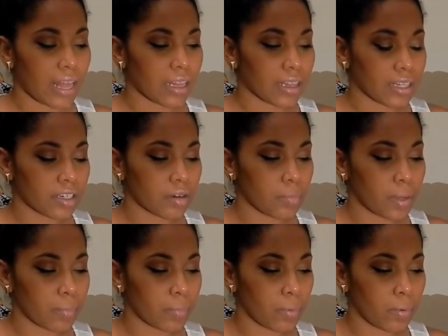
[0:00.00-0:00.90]
little
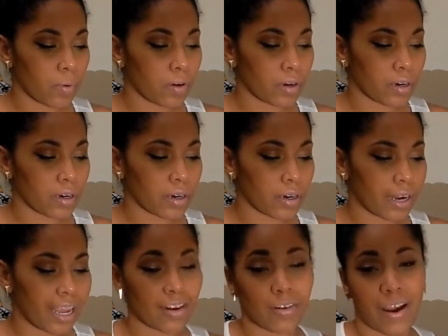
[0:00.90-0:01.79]
bit
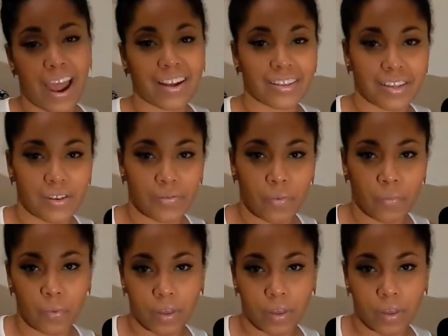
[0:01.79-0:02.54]
more interactive